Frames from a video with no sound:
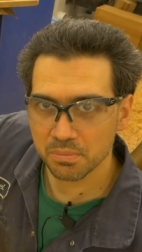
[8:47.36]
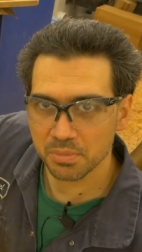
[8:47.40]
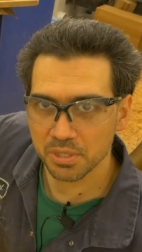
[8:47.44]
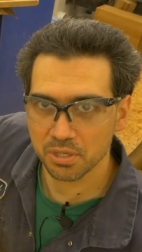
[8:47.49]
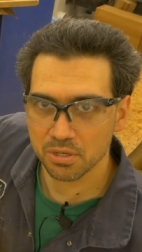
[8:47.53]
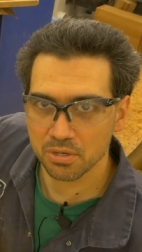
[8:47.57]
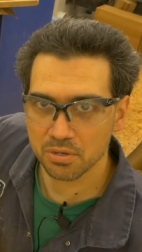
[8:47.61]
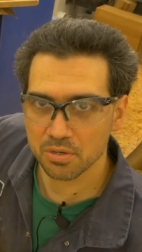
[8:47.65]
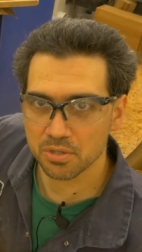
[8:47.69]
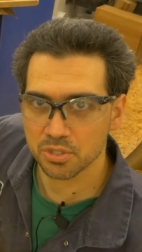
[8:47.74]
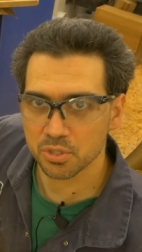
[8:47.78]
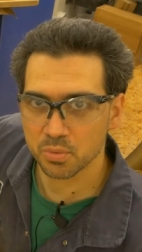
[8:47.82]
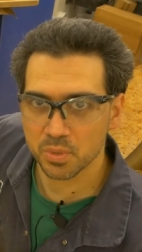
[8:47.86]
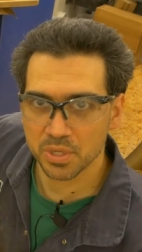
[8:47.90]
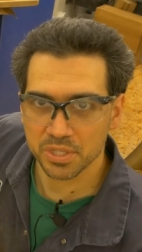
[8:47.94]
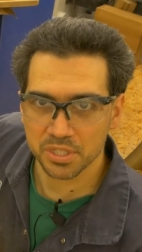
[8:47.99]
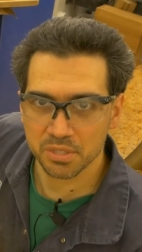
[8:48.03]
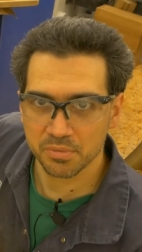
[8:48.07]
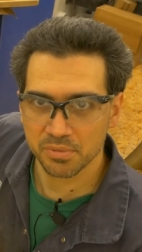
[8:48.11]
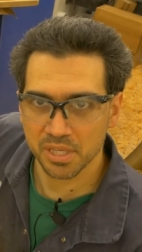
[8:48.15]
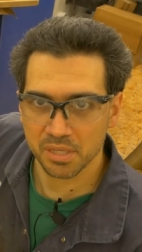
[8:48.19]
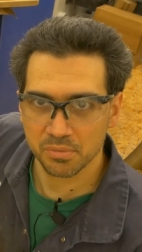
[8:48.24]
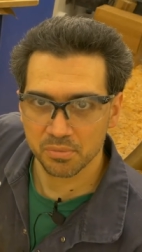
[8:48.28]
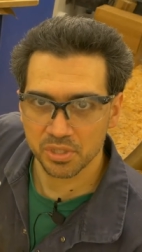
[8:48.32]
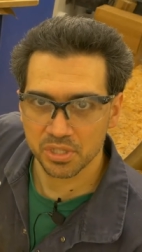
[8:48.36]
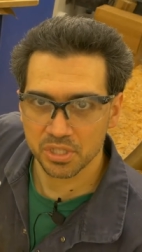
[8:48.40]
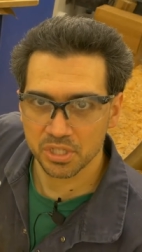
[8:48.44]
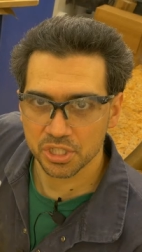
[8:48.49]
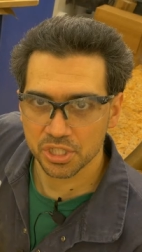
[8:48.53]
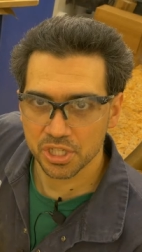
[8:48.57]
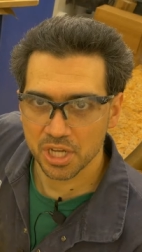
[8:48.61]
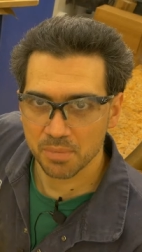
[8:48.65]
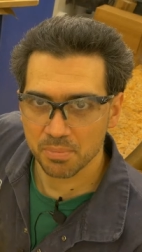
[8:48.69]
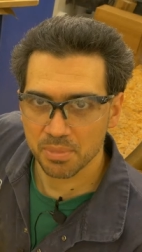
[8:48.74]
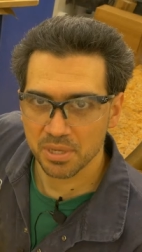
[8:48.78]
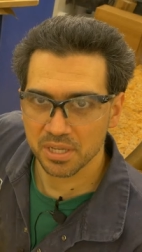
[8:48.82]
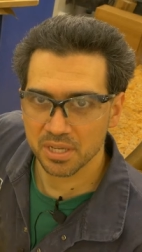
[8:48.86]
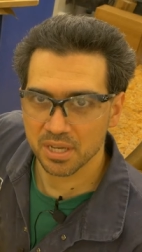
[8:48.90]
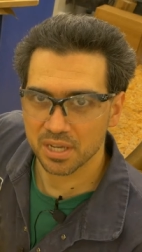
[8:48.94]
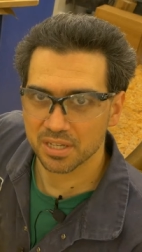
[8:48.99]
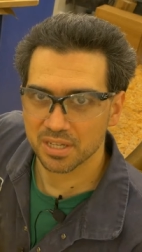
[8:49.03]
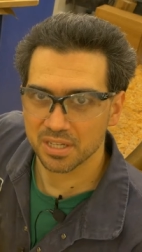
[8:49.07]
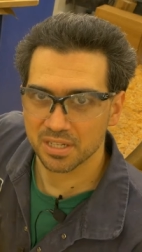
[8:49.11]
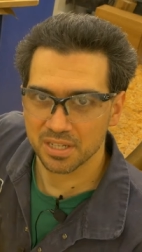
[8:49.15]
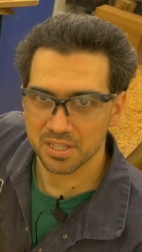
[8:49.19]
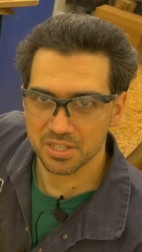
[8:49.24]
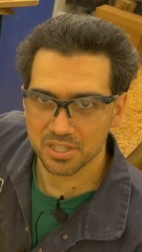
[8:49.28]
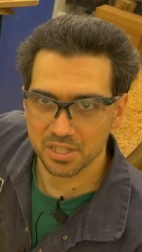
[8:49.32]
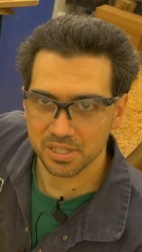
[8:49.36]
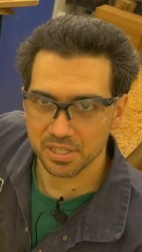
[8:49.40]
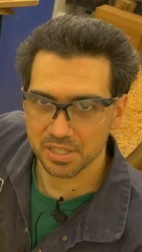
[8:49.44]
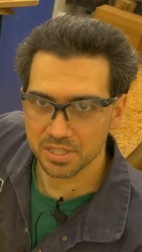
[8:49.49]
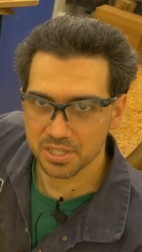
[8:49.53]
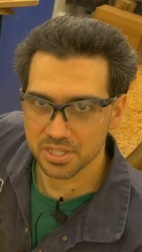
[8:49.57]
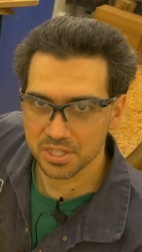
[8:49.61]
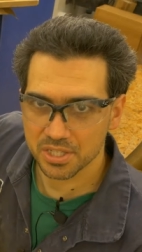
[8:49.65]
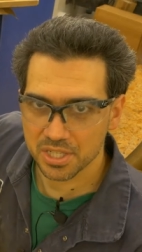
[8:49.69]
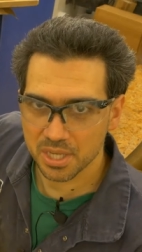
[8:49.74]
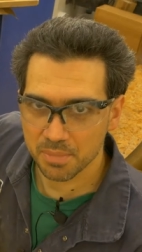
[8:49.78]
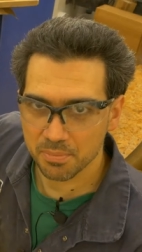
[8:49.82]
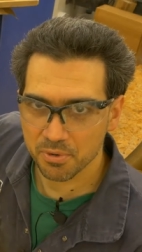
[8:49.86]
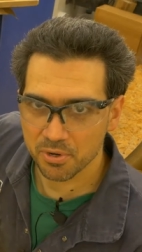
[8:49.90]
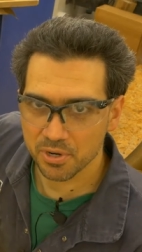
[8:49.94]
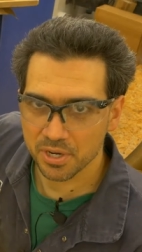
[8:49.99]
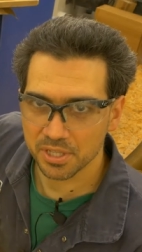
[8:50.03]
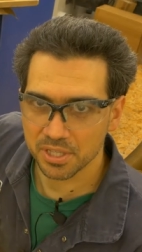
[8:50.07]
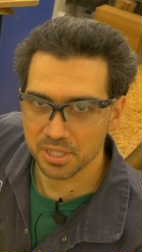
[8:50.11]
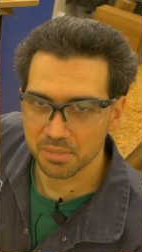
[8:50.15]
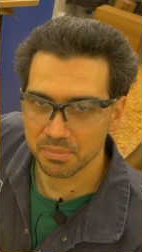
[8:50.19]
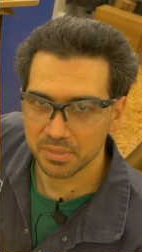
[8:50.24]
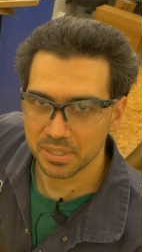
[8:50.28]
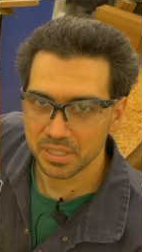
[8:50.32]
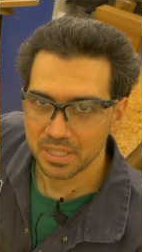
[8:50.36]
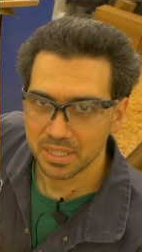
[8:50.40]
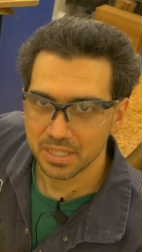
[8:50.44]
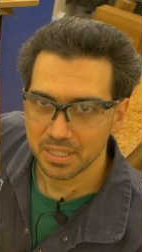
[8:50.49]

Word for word: because once I'm done with the shaping, I can easily separate them.